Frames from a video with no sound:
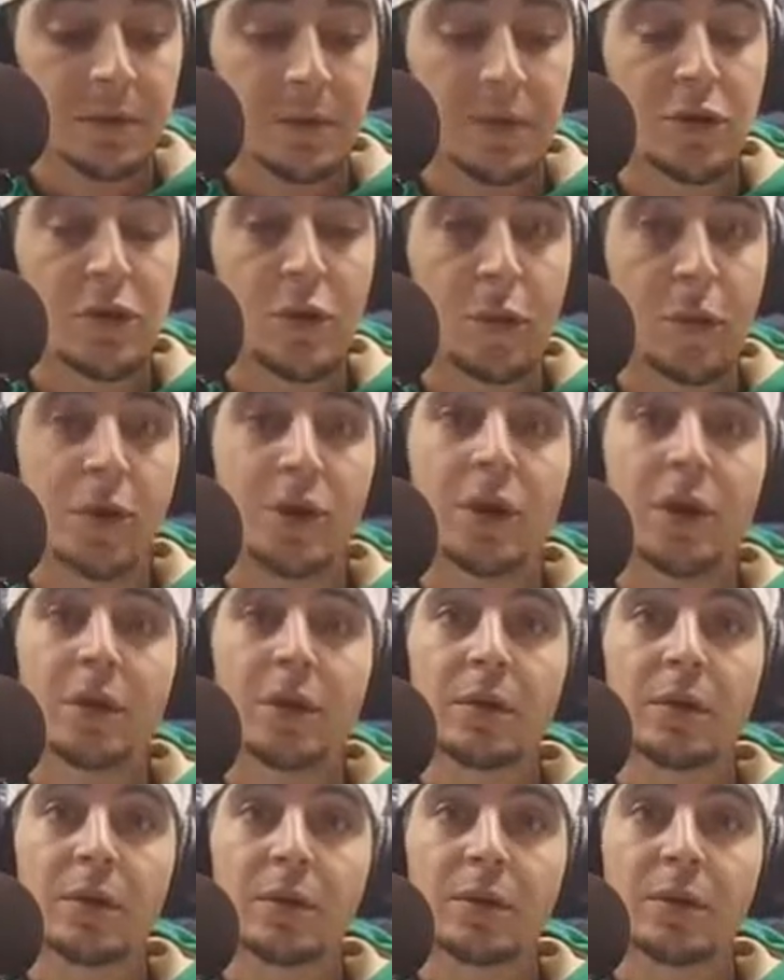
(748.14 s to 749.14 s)

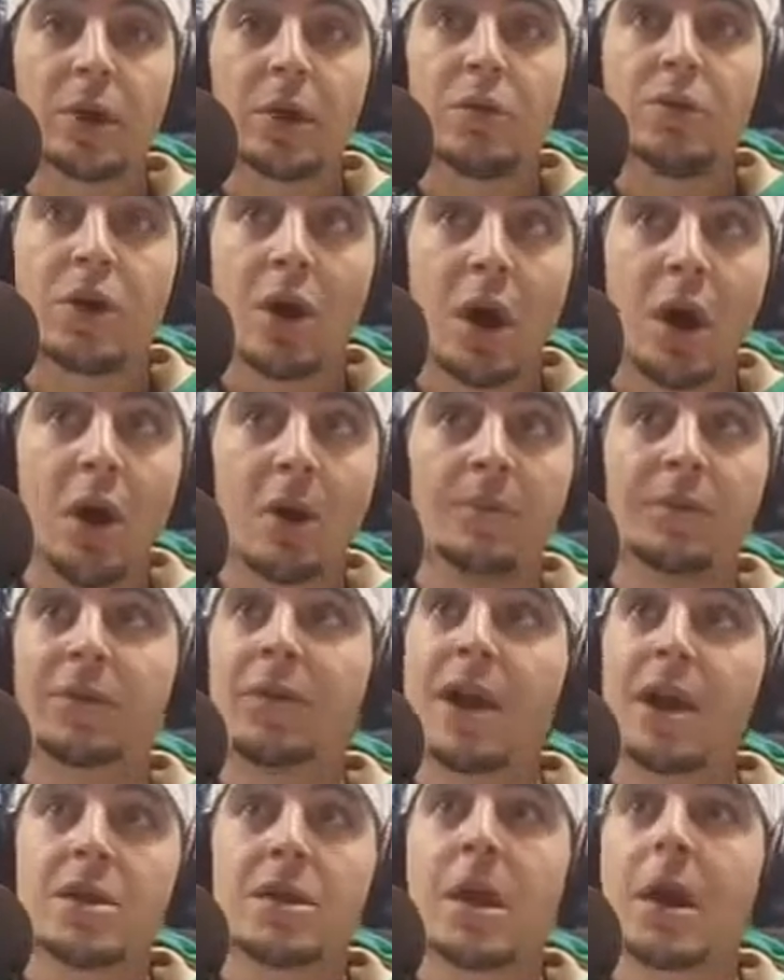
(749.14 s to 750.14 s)
Georgia, Chubb, you
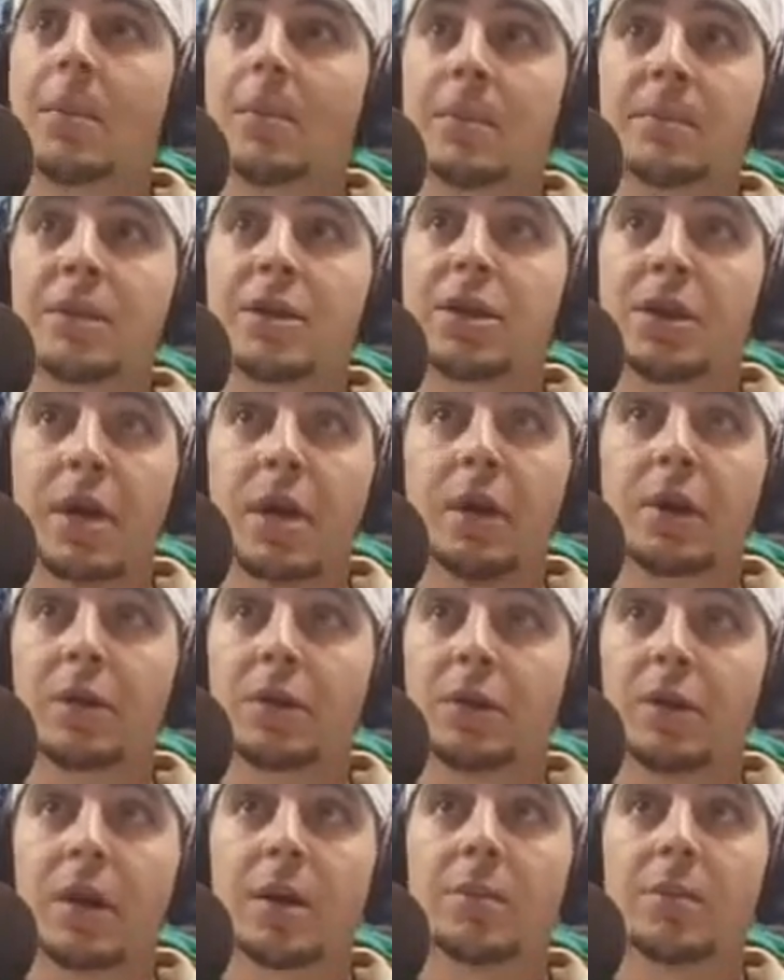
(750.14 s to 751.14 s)
got Chubb and Michelle.
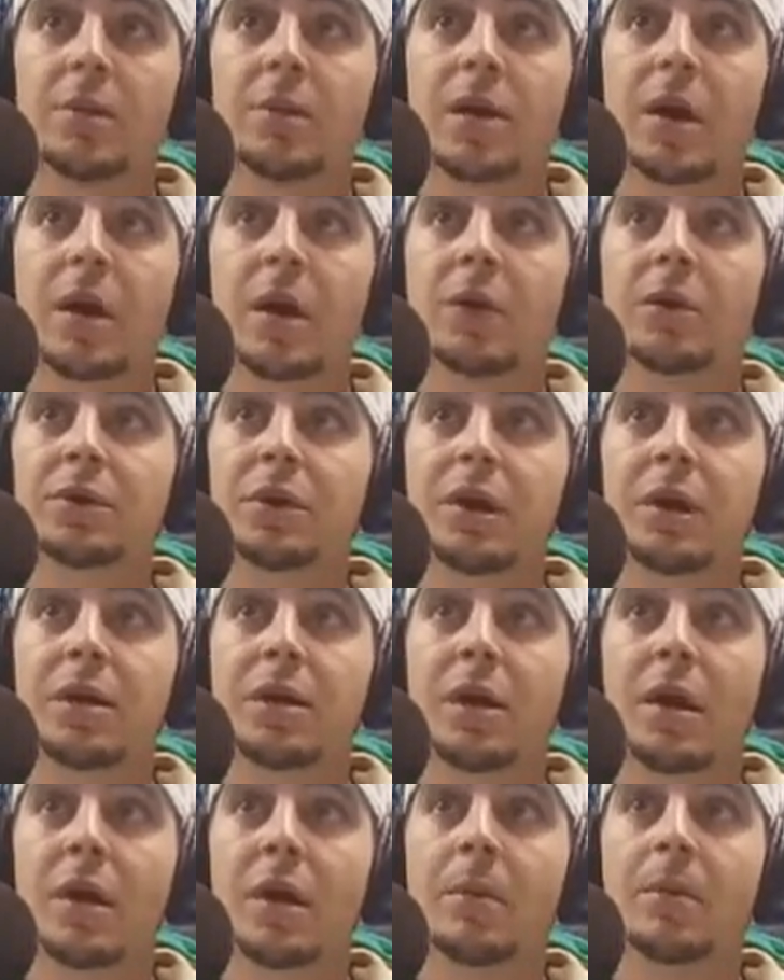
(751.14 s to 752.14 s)
Sonny Michelle, Nick
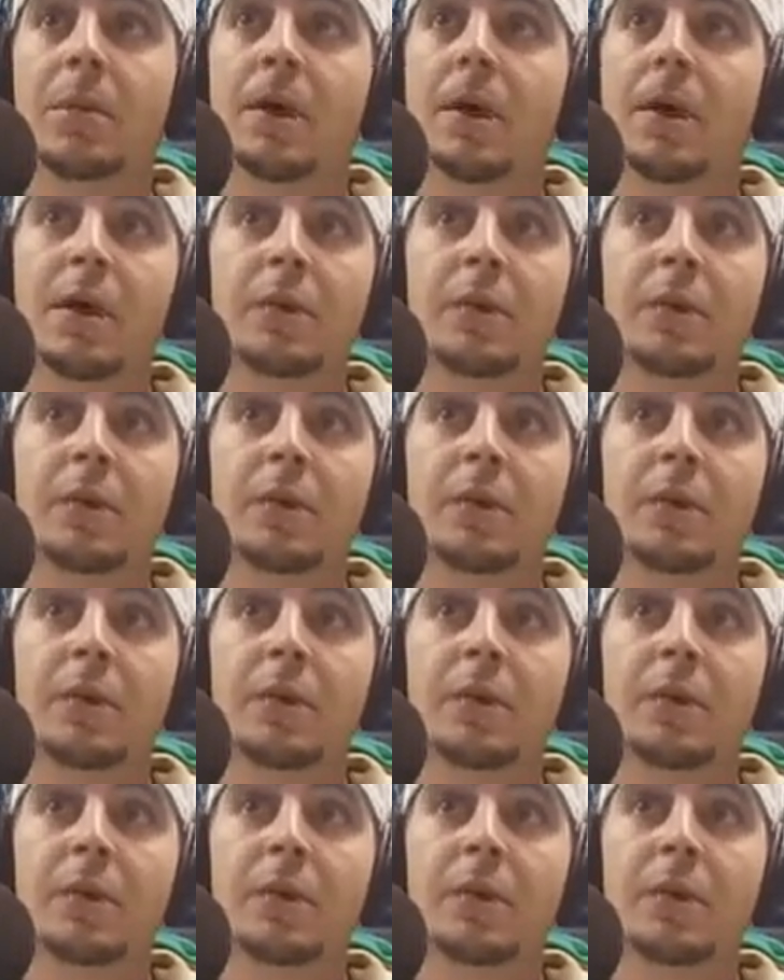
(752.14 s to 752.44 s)
Chubb.